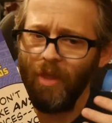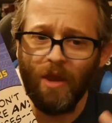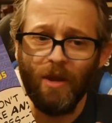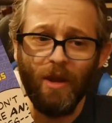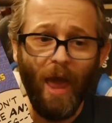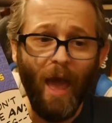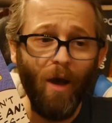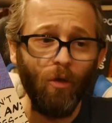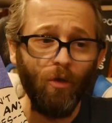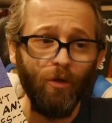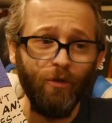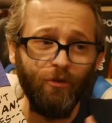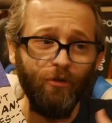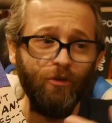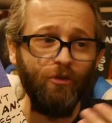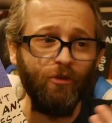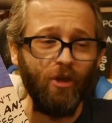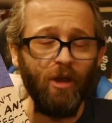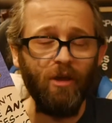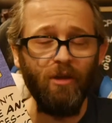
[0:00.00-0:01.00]
Now, this
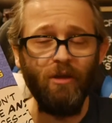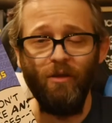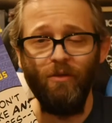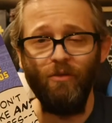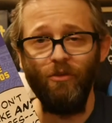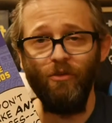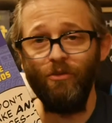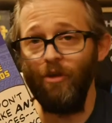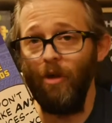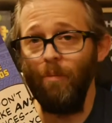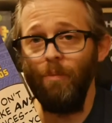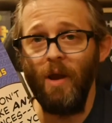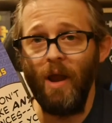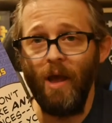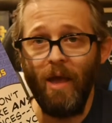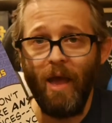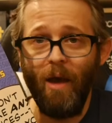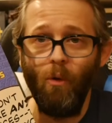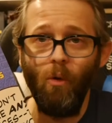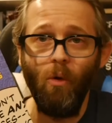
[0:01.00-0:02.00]
is something
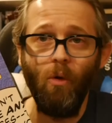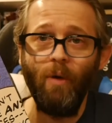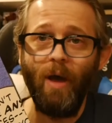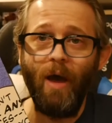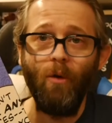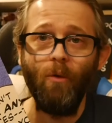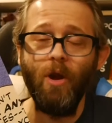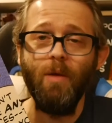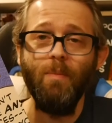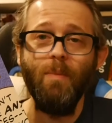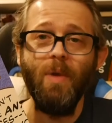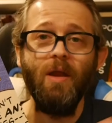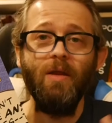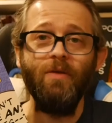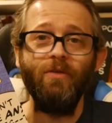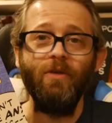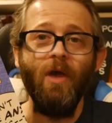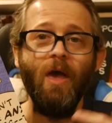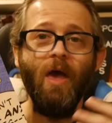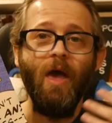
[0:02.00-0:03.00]
I will outright admit
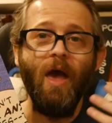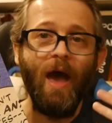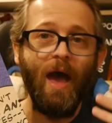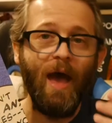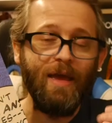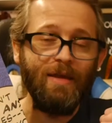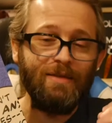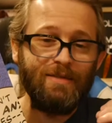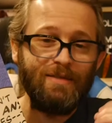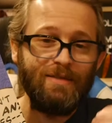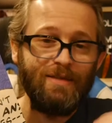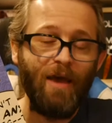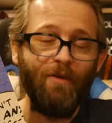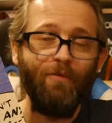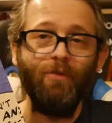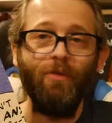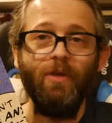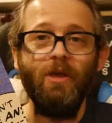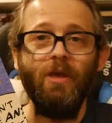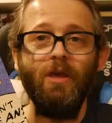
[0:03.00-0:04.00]
is I
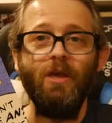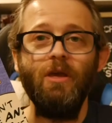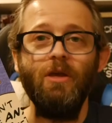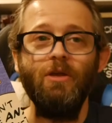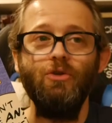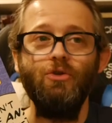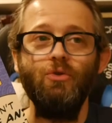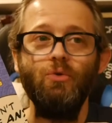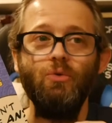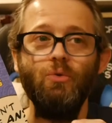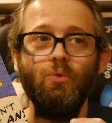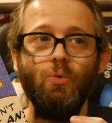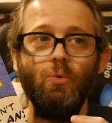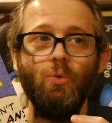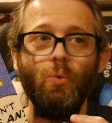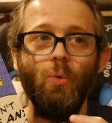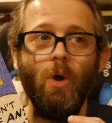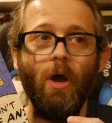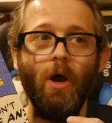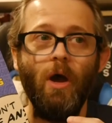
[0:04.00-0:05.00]
definitely
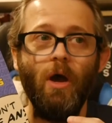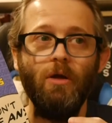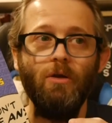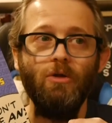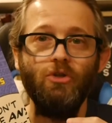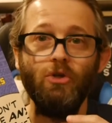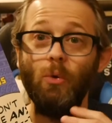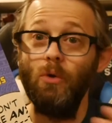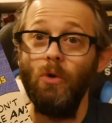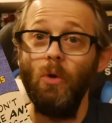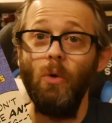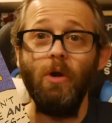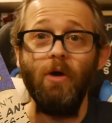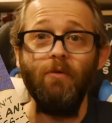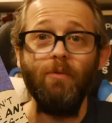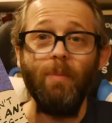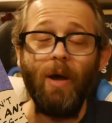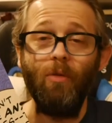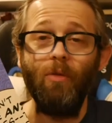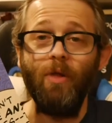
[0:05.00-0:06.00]
don't know
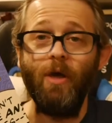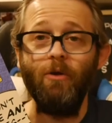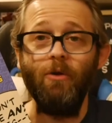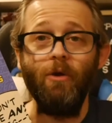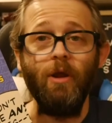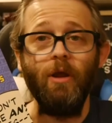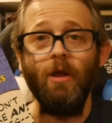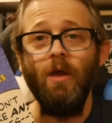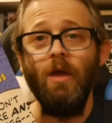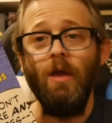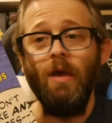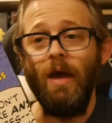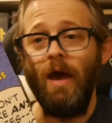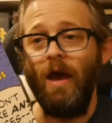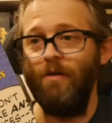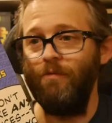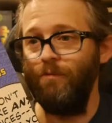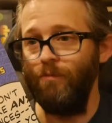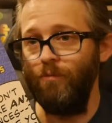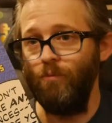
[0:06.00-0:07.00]
enough about lettering.
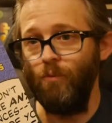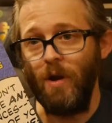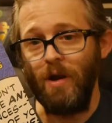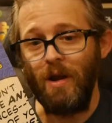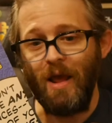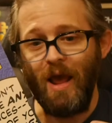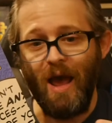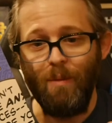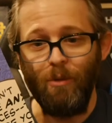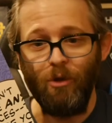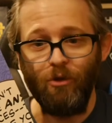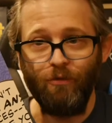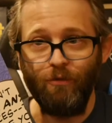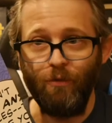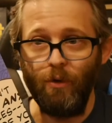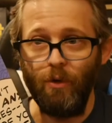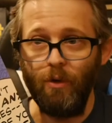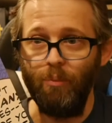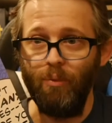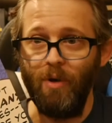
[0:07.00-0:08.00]
I've read comics
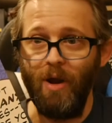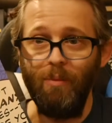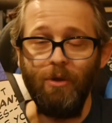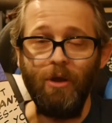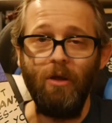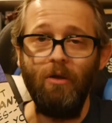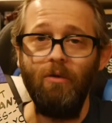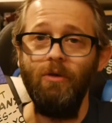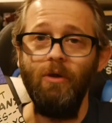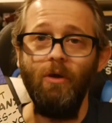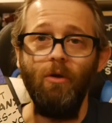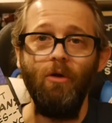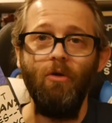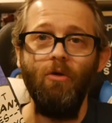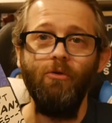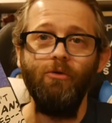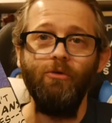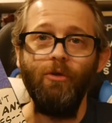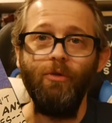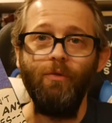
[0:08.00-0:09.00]
for probably
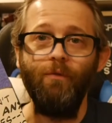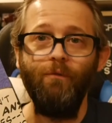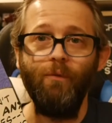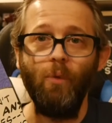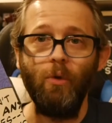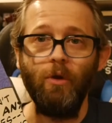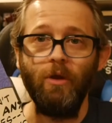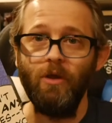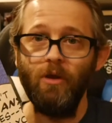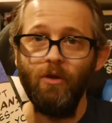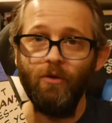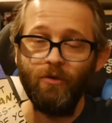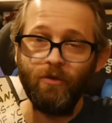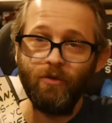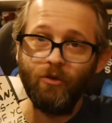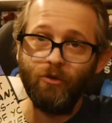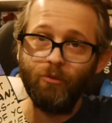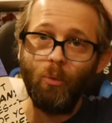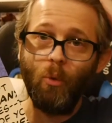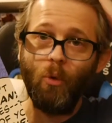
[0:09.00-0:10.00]
close to 40 years
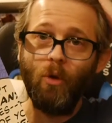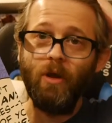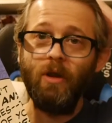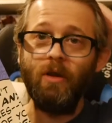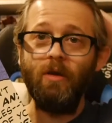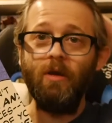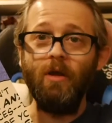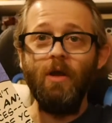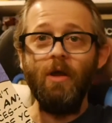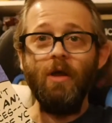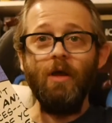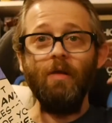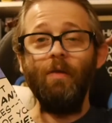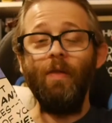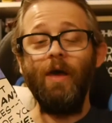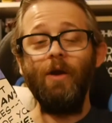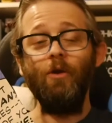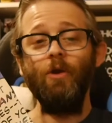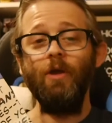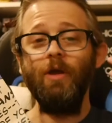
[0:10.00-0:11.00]
at this point, and
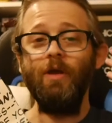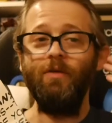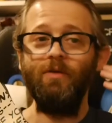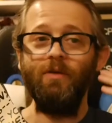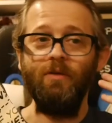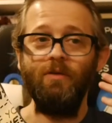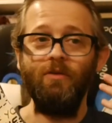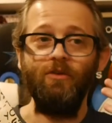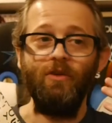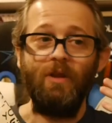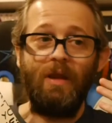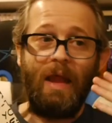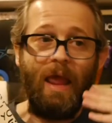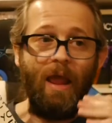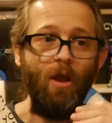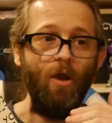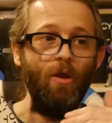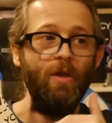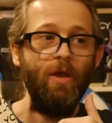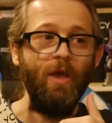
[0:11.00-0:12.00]
lettering is just an
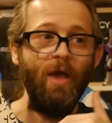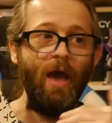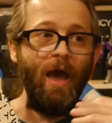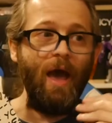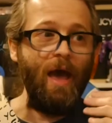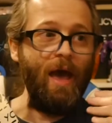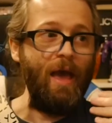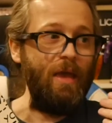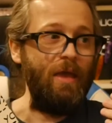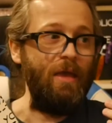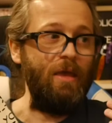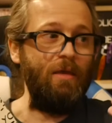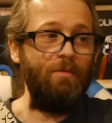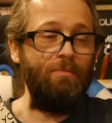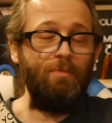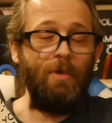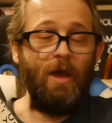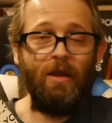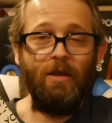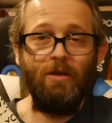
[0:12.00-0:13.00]
area
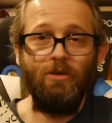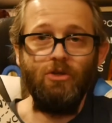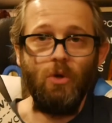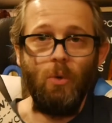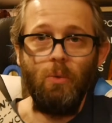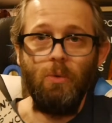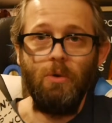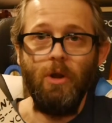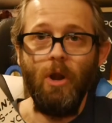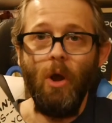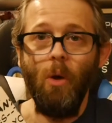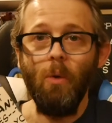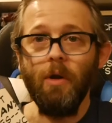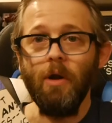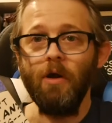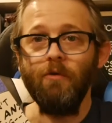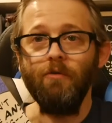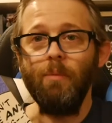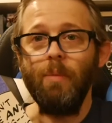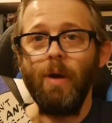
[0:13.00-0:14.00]
I don't know
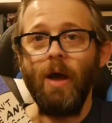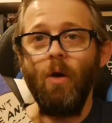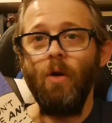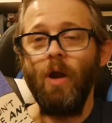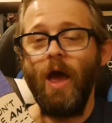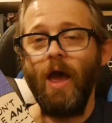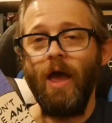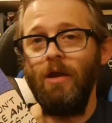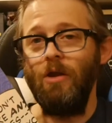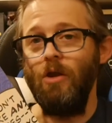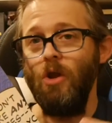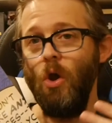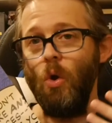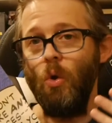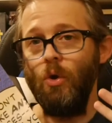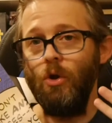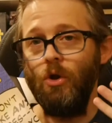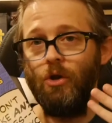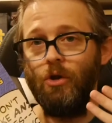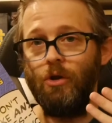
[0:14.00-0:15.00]
enough about. I
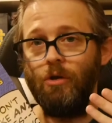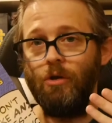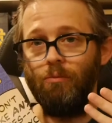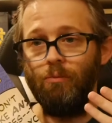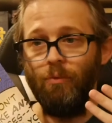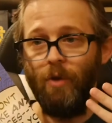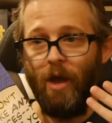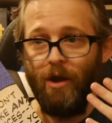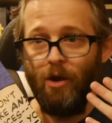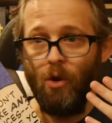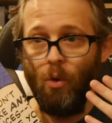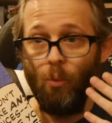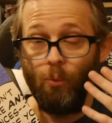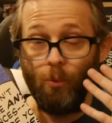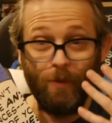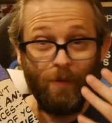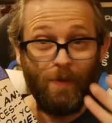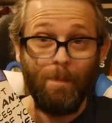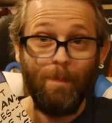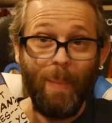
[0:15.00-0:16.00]
know
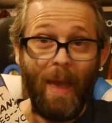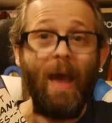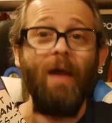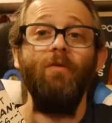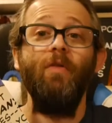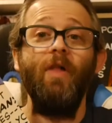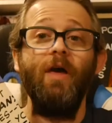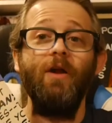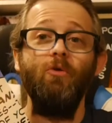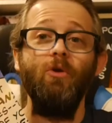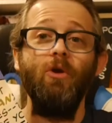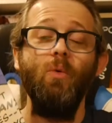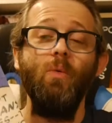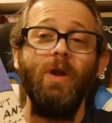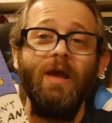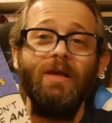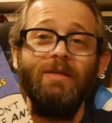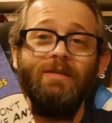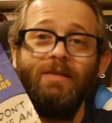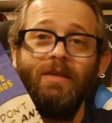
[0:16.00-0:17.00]
really bad lettering
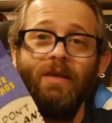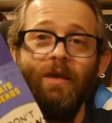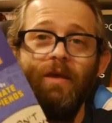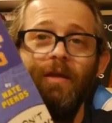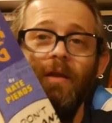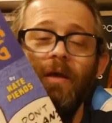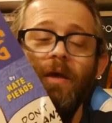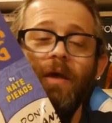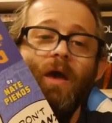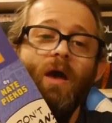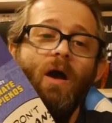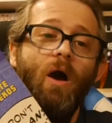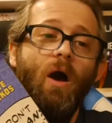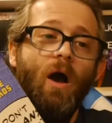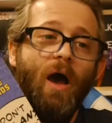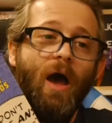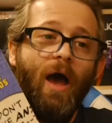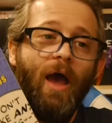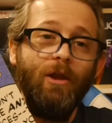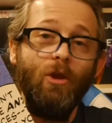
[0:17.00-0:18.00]
when I see it.
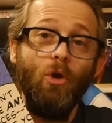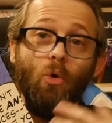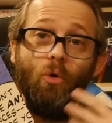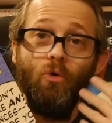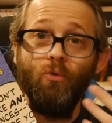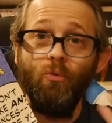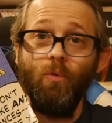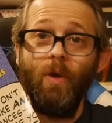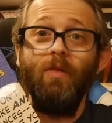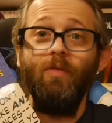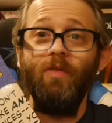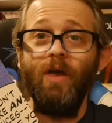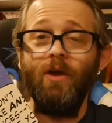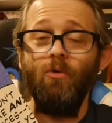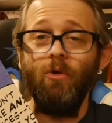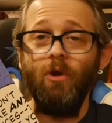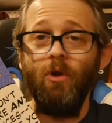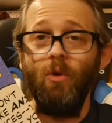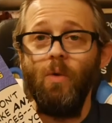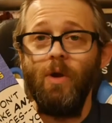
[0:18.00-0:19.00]
I know great
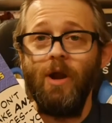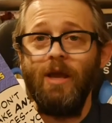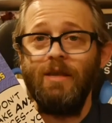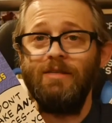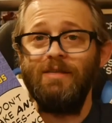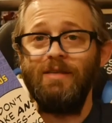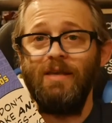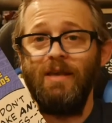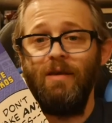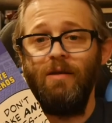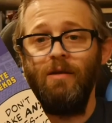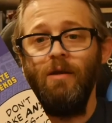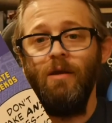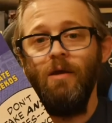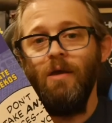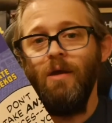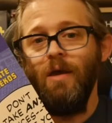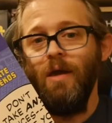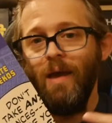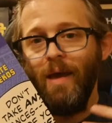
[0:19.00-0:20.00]
lettering when I see it,
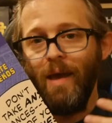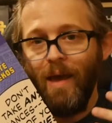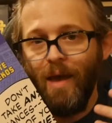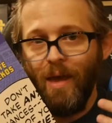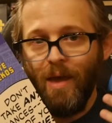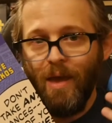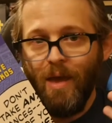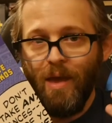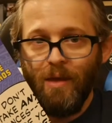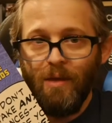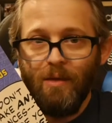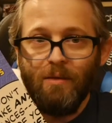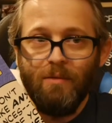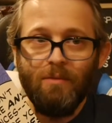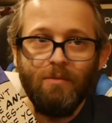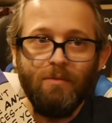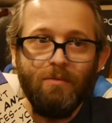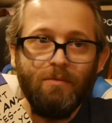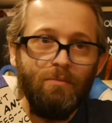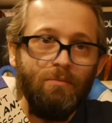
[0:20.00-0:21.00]

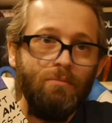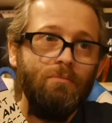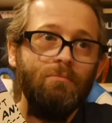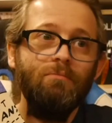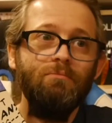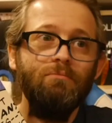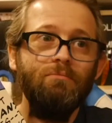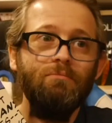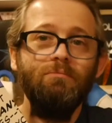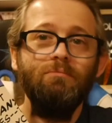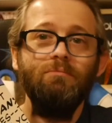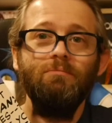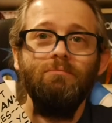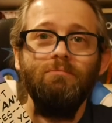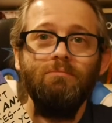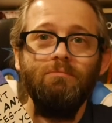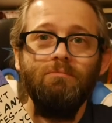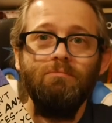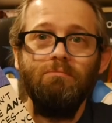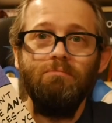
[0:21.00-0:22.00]
and
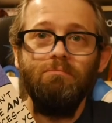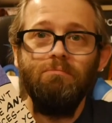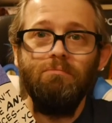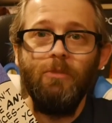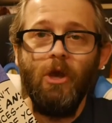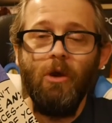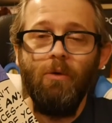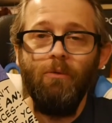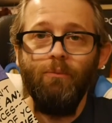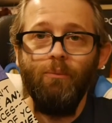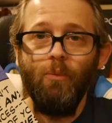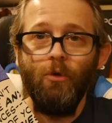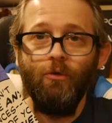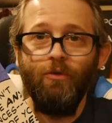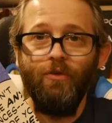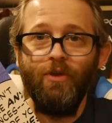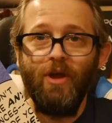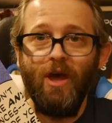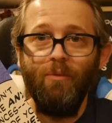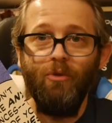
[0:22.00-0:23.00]

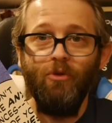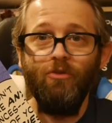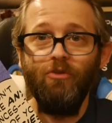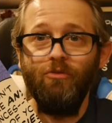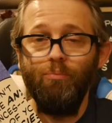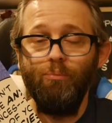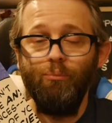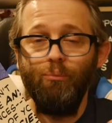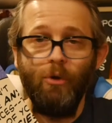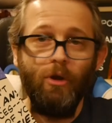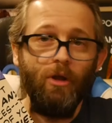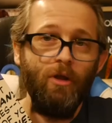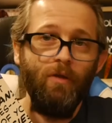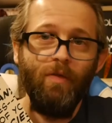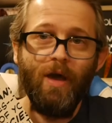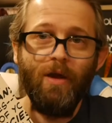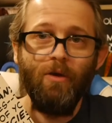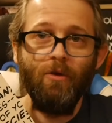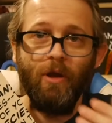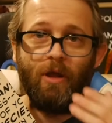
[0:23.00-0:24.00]
most of the time it's pretty
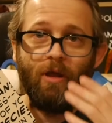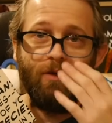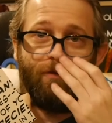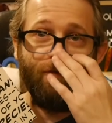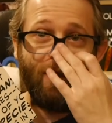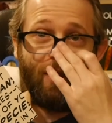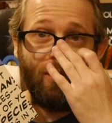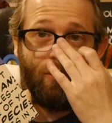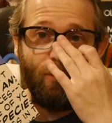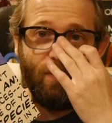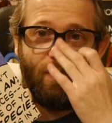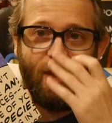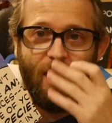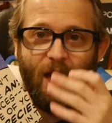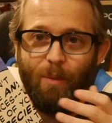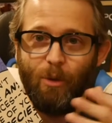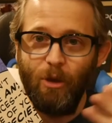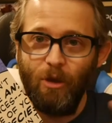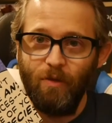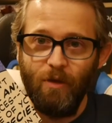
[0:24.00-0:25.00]
good lettering. If I can read the
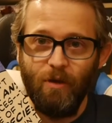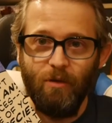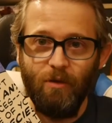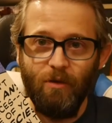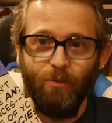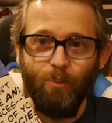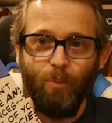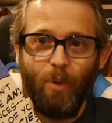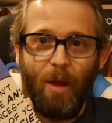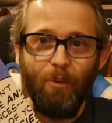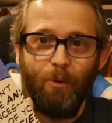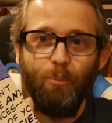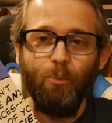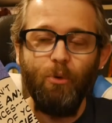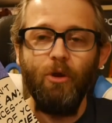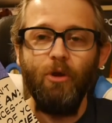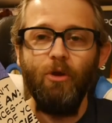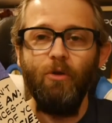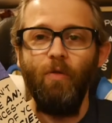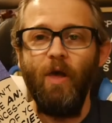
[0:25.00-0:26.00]
comic, then it's probably
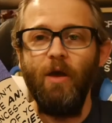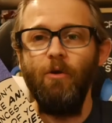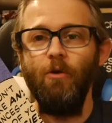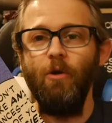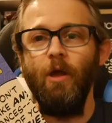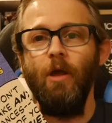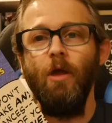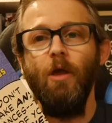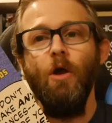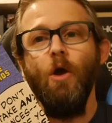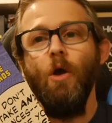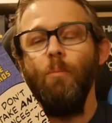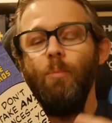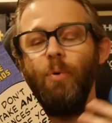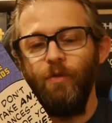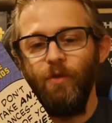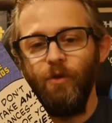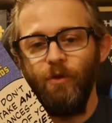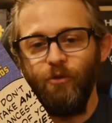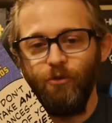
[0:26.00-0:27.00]
pretty good lettering.
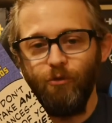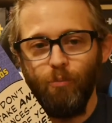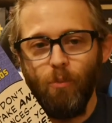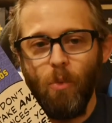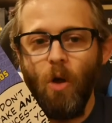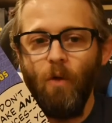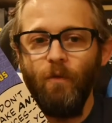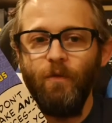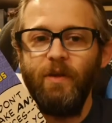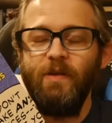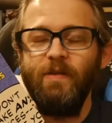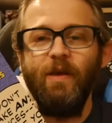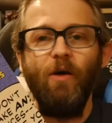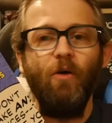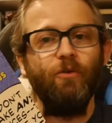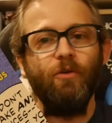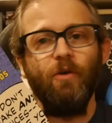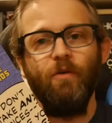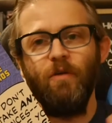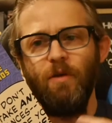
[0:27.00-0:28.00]
But the small
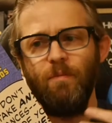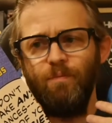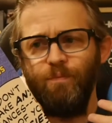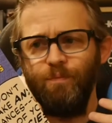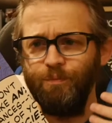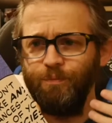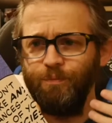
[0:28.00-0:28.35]
details of it,